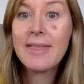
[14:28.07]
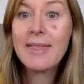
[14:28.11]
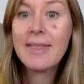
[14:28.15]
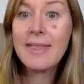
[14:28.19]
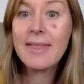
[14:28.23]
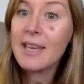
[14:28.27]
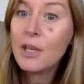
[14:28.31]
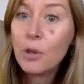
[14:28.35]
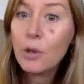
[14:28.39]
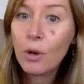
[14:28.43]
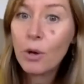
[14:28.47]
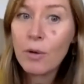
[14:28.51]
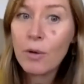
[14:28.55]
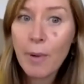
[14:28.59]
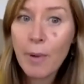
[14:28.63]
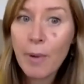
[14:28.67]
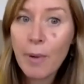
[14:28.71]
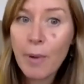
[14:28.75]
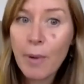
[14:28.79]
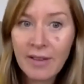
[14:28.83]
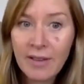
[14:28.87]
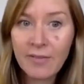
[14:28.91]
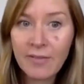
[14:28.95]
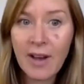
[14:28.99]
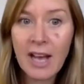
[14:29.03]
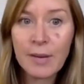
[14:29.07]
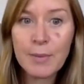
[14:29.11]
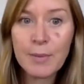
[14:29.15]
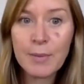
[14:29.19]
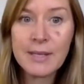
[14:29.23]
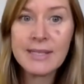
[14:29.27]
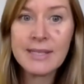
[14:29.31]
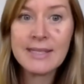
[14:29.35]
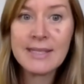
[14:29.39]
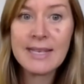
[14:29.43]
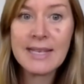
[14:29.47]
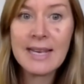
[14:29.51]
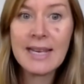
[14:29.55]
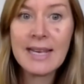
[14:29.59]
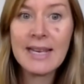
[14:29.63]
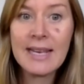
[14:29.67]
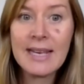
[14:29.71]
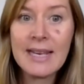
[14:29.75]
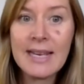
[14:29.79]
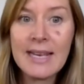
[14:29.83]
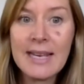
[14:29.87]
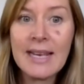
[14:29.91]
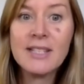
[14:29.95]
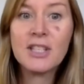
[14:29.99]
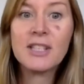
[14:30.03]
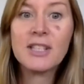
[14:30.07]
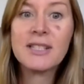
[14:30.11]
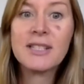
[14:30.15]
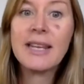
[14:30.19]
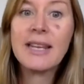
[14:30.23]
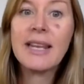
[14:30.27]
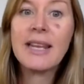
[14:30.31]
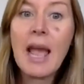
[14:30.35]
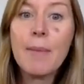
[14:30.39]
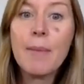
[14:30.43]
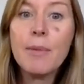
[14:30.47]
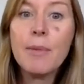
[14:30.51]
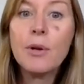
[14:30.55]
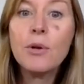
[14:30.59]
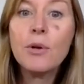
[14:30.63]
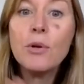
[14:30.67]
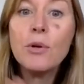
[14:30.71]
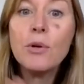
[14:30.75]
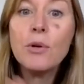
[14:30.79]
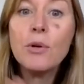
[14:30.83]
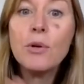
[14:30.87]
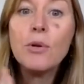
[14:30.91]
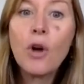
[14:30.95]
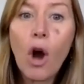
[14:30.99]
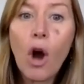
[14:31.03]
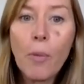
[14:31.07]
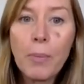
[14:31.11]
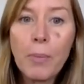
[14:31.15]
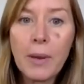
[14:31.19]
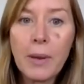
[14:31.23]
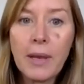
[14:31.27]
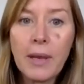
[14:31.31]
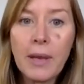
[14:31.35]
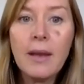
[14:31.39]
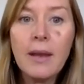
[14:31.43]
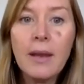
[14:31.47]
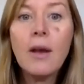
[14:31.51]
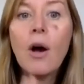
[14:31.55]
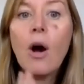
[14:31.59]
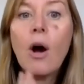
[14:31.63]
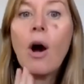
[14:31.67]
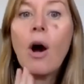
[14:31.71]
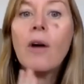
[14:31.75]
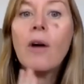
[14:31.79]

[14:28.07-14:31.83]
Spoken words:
thinking you are buying vitamin C, is just a chemical copy